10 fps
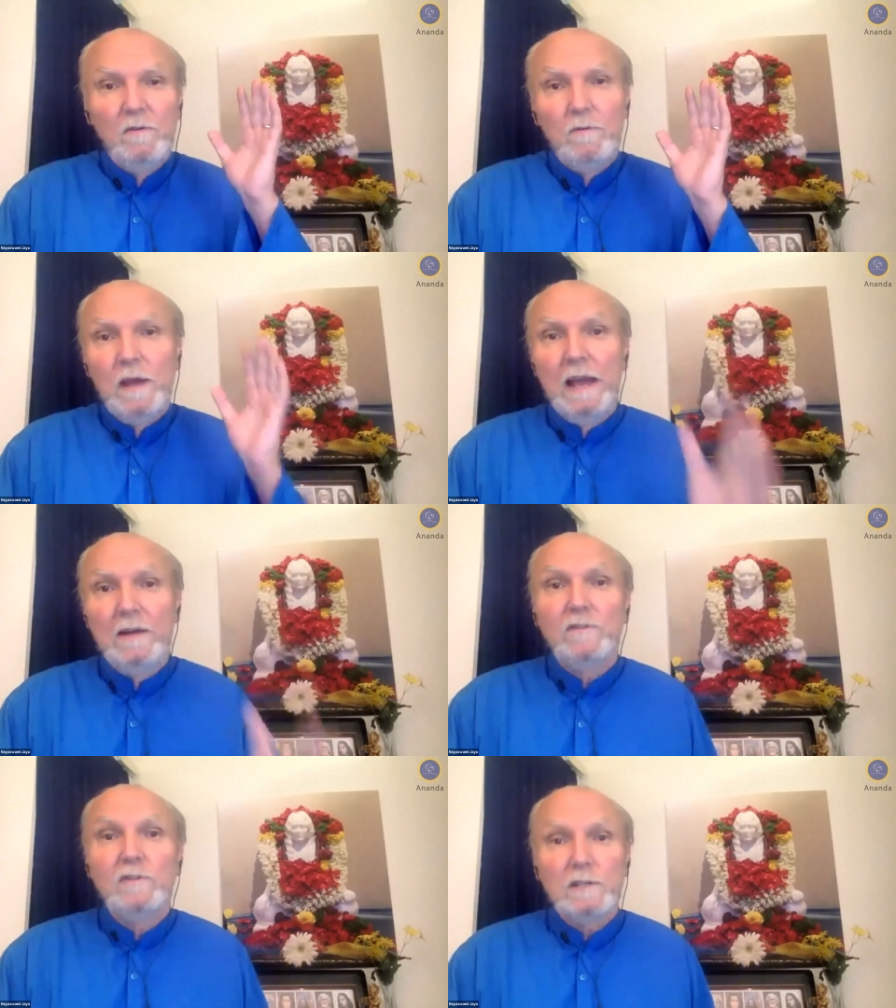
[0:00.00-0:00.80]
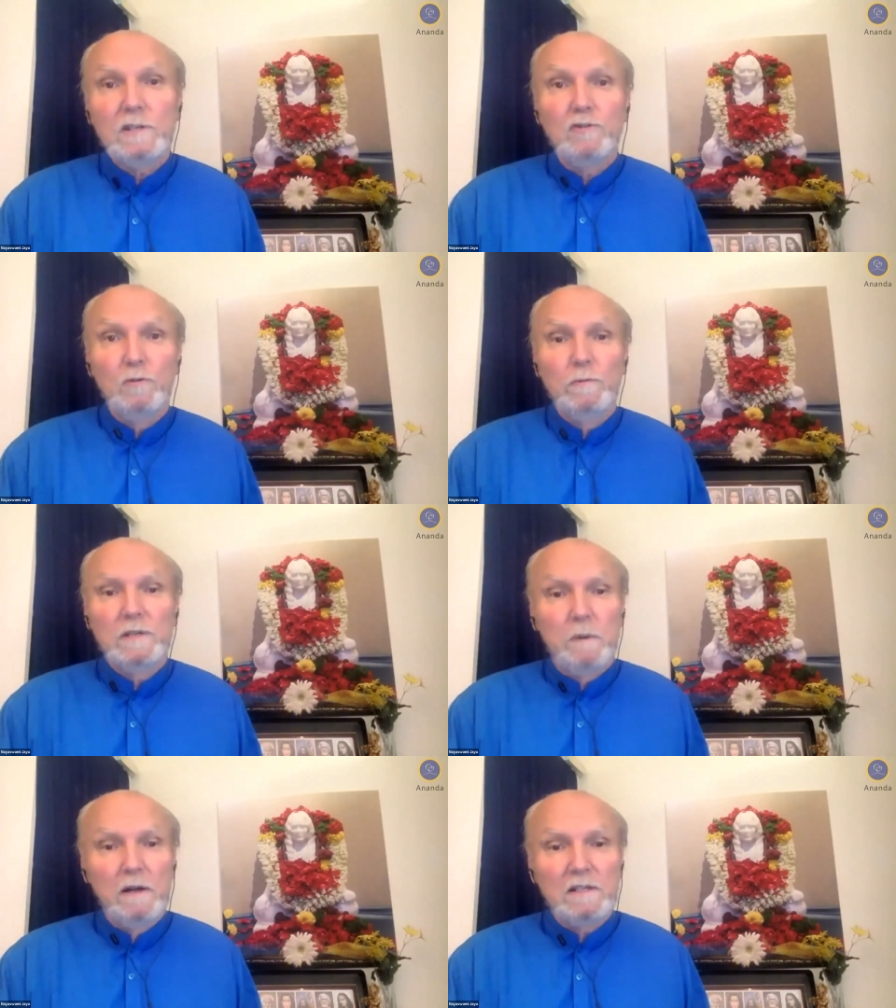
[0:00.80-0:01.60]
we have to assume
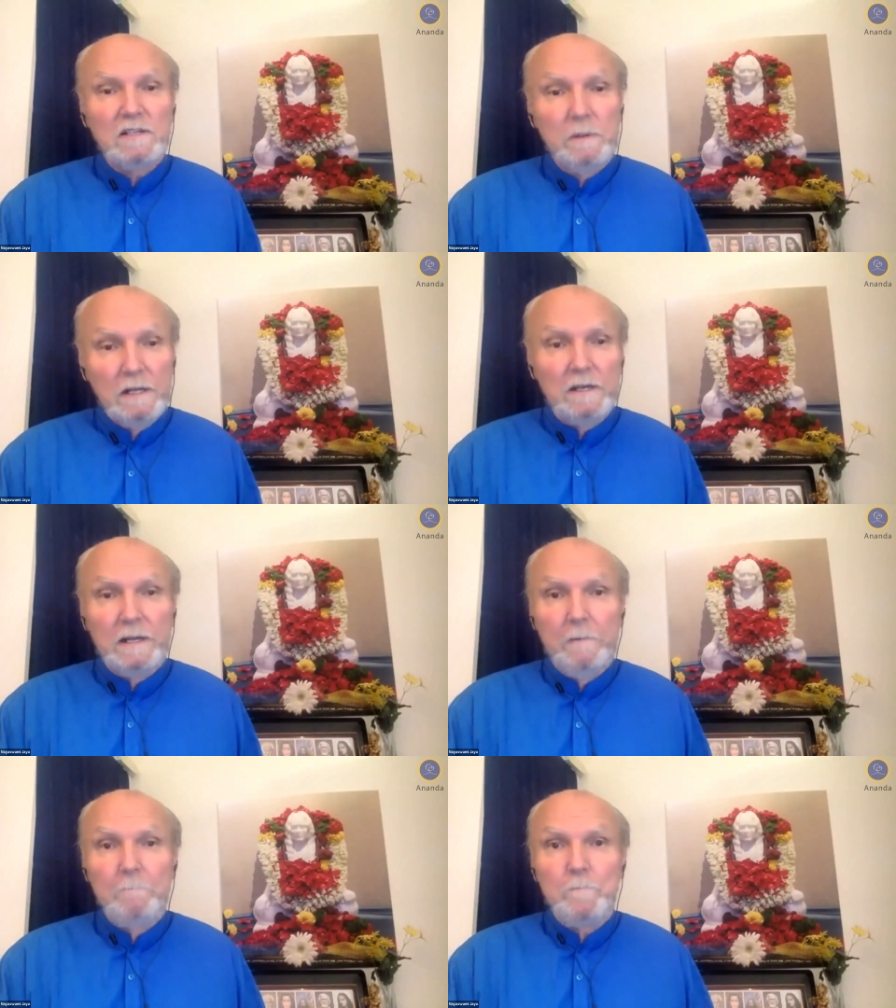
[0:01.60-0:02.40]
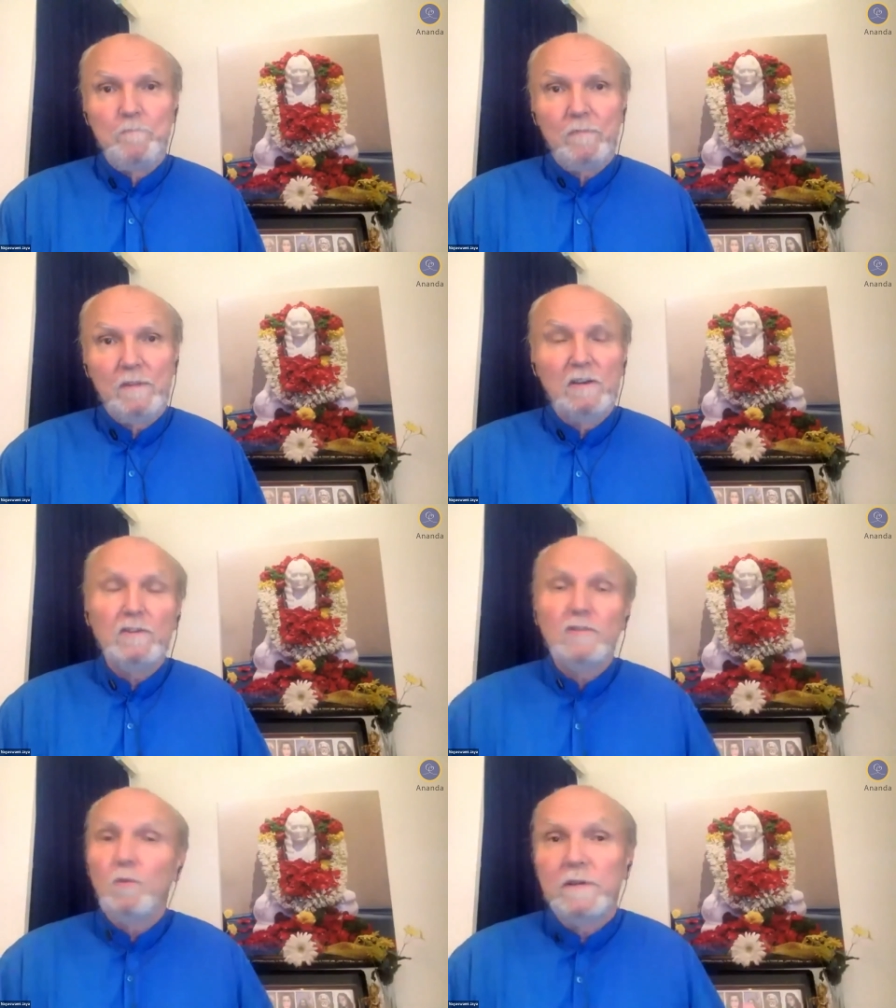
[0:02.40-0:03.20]
responsibility,
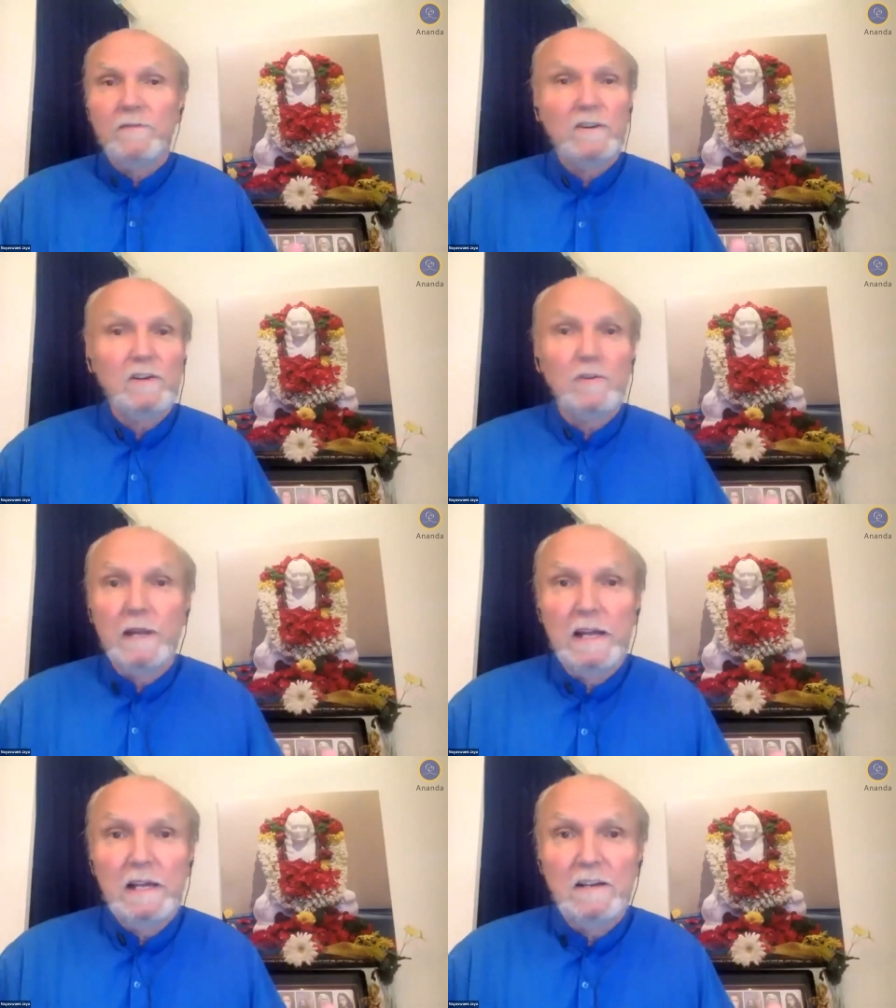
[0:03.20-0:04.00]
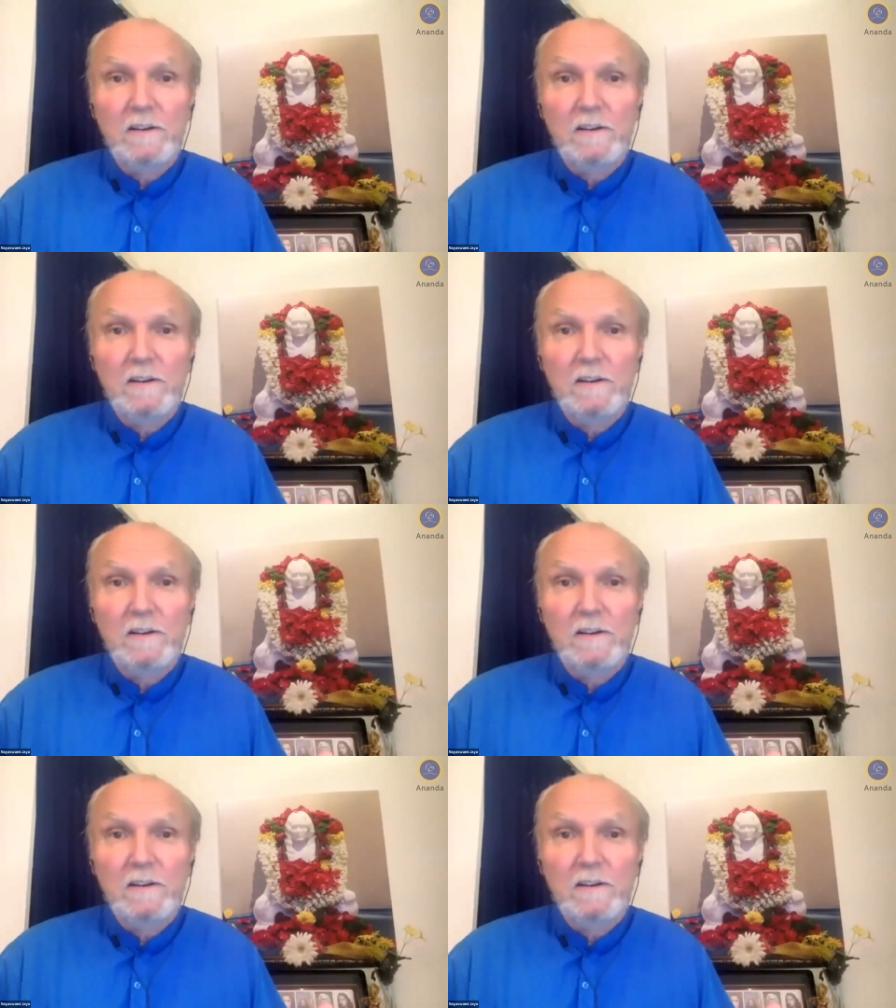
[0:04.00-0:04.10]
to whatever degree.